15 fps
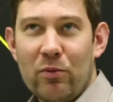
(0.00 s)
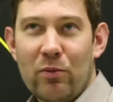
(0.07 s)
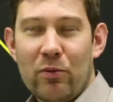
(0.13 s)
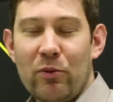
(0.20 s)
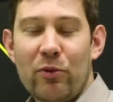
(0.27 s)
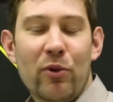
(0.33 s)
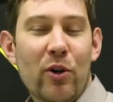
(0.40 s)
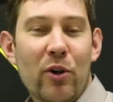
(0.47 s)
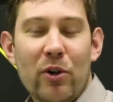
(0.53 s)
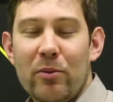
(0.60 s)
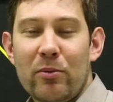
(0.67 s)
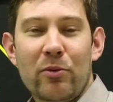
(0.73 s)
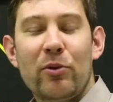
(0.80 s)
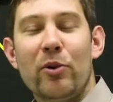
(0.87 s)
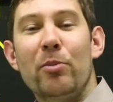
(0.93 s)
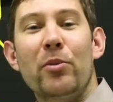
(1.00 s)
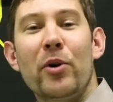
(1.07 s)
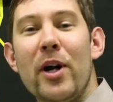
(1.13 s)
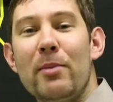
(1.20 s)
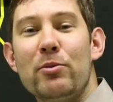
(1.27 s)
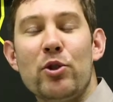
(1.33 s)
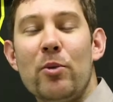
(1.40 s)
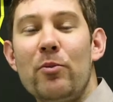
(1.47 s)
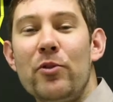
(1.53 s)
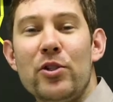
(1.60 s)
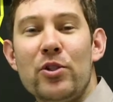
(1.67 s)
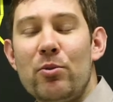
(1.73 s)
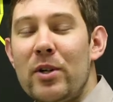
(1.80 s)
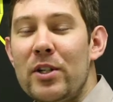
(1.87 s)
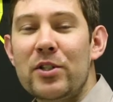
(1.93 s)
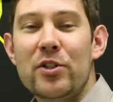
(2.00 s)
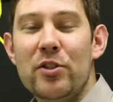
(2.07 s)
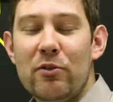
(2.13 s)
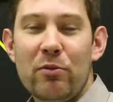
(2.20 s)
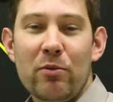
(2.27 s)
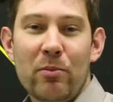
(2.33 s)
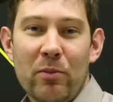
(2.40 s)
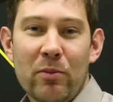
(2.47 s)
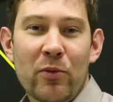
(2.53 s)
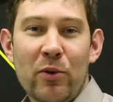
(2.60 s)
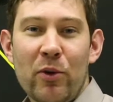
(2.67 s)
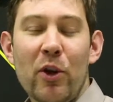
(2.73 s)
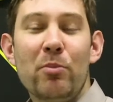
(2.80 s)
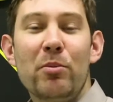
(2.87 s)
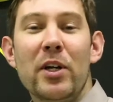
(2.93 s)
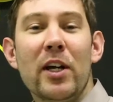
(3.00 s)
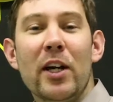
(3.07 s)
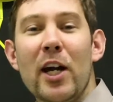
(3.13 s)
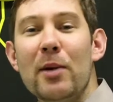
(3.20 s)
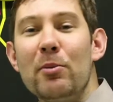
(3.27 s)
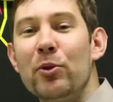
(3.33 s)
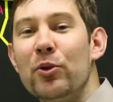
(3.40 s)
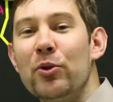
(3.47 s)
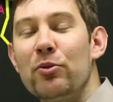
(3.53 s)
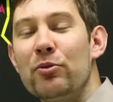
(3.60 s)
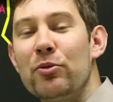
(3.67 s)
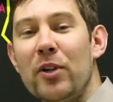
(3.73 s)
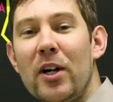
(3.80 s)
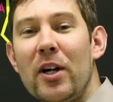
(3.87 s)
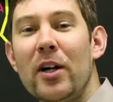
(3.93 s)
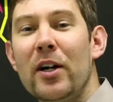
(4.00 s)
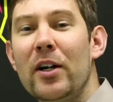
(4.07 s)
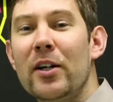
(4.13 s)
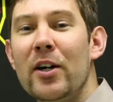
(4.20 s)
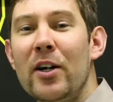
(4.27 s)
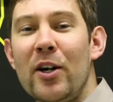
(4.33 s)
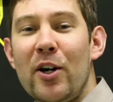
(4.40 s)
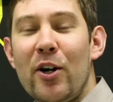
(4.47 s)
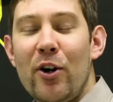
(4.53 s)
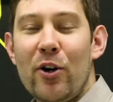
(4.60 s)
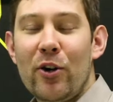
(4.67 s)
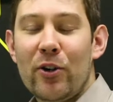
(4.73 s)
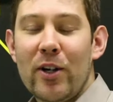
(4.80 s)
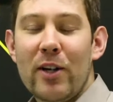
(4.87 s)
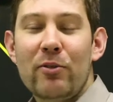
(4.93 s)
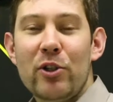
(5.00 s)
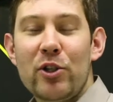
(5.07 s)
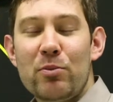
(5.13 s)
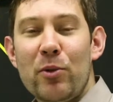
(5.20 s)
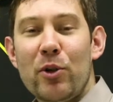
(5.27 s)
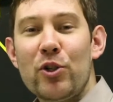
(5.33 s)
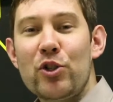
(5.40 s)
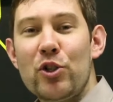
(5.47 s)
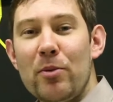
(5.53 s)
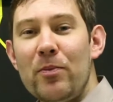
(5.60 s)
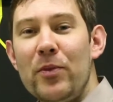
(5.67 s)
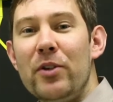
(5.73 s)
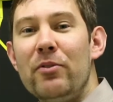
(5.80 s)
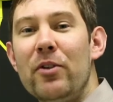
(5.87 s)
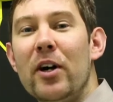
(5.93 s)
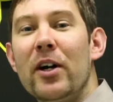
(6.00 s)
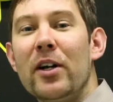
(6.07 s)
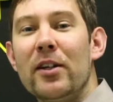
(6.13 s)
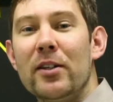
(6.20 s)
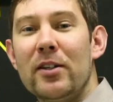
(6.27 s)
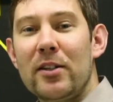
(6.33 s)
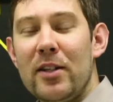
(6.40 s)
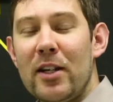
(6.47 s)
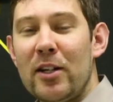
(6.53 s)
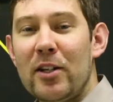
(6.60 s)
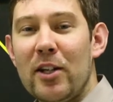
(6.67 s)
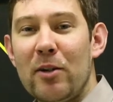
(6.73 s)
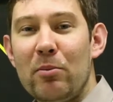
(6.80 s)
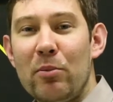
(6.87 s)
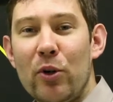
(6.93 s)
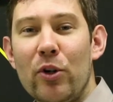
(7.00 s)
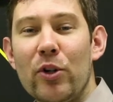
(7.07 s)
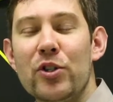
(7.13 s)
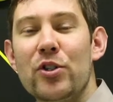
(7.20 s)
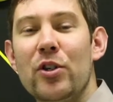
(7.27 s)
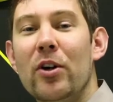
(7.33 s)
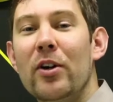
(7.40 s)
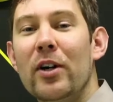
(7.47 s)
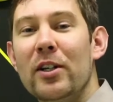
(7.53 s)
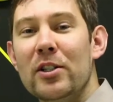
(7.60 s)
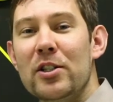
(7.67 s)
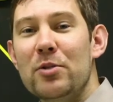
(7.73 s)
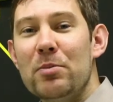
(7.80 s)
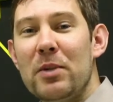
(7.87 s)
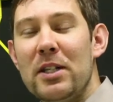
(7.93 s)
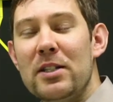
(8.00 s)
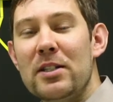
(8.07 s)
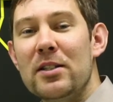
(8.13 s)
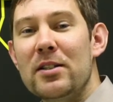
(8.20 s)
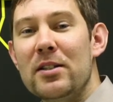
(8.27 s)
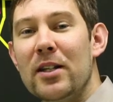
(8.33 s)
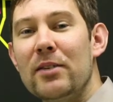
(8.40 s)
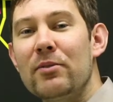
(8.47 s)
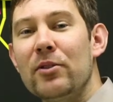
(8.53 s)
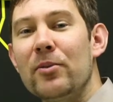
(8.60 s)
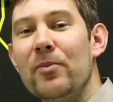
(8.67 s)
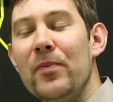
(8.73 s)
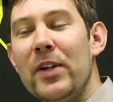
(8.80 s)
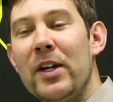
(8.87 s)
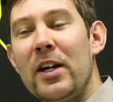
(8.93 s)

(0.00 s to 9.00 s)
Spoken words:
for perhaps obvious reasons of not being able to fly, are on average more subdivided than birds are at the species level.